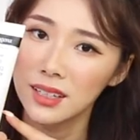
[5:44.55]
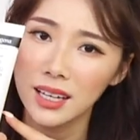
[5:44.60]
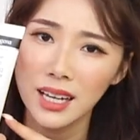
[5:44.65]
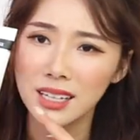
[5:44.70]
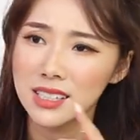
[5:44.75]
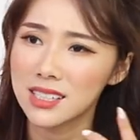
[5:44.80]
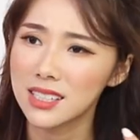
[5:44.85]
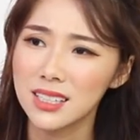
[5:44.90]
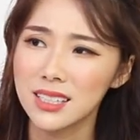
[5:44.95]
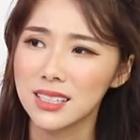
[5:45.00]

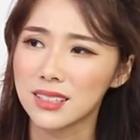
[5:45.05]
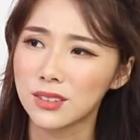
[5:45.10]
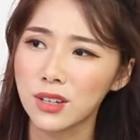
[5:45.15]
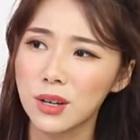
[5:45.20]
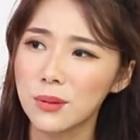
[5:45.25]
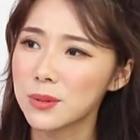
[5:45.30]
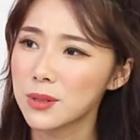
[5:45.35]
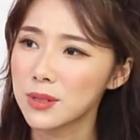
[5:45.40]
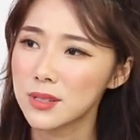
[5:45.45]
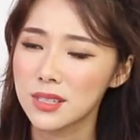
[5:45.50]
actually
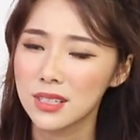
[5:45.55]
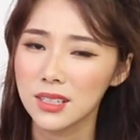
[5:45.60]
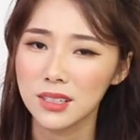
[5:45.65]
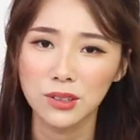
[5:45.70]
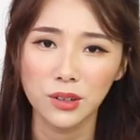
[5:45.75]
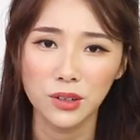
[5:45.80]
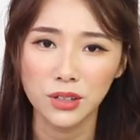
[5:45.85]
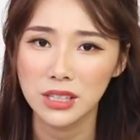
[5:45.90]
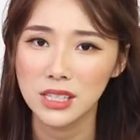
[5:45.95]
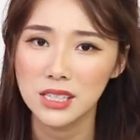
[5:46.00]
normal
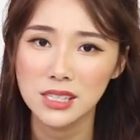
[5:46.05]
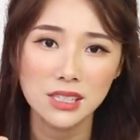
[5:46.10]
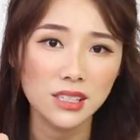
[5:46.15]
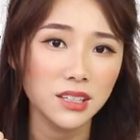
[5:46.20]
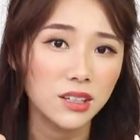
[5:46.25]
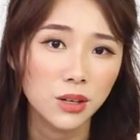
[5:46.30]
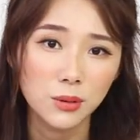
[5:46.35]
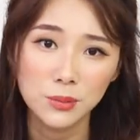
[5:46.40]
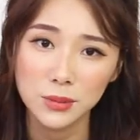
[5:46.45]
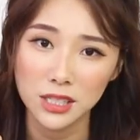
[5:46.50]
skin, oily
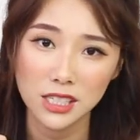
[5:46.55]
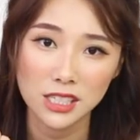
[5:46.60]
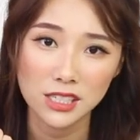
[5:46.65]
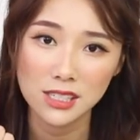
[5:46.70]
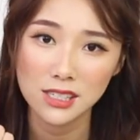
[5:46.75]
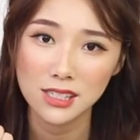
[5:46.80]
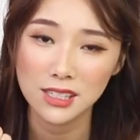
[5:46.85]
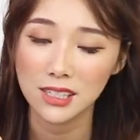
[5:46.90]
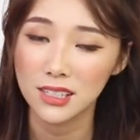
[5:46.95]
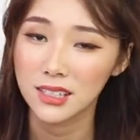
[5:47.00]
skin,
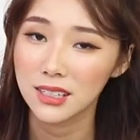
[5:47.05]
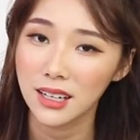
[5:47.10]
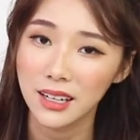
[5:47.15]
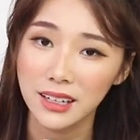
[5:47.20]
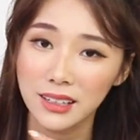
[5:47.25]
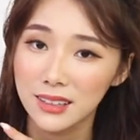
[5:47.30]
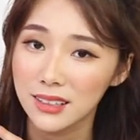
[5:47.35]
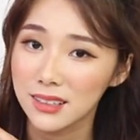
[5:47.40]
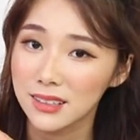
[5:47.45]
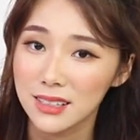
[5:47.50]
combination skin,
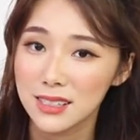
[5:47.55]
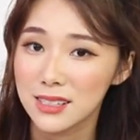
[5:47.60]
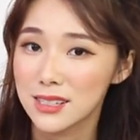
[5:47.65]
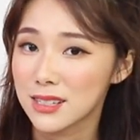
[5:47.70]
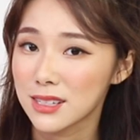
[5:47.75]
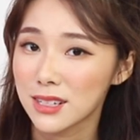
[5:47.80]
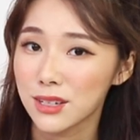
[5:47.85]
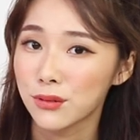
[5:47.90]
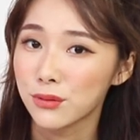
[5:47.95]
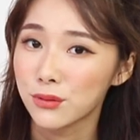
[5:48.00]
I think
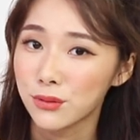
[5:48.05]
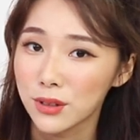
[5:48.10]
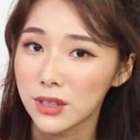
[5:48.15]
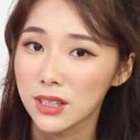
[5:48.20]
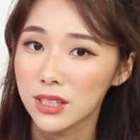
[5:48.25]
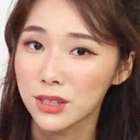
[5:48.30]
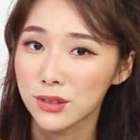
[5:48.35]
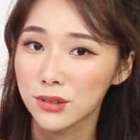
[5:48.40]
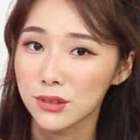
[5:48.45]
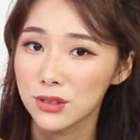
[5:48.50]
this is a
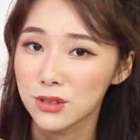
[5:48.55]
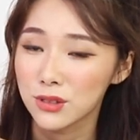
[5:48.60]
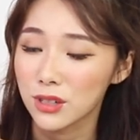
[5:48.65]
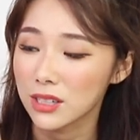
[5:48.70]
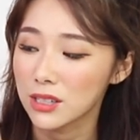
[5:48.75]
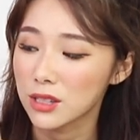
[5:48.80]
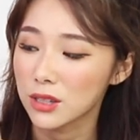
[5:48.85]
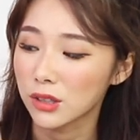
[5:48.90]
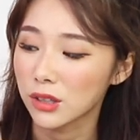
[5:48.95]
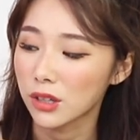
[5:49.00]
really good
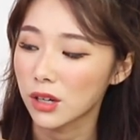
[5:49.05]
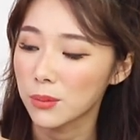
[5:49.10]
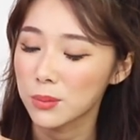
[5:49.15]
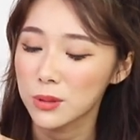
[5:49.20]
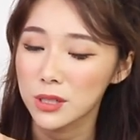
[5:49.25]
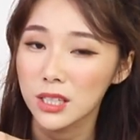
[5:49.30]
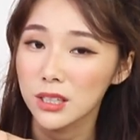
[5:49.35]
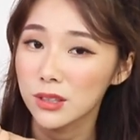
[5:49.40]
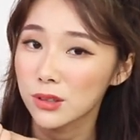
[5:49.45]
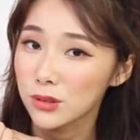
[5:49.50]
drugstore
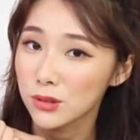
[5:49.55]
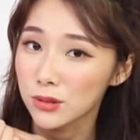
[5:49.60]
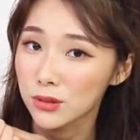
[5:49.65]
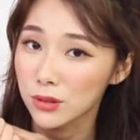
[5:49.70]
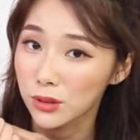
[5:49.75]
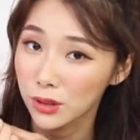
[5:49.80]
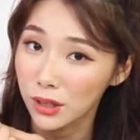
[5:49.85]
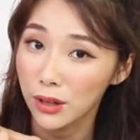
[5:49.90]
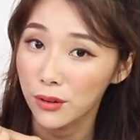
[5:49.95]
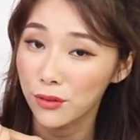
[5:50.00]
option to
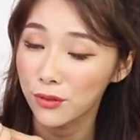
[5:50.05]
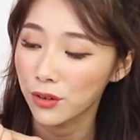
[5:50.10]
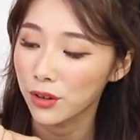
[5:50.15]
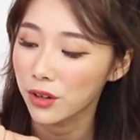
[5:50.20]
look out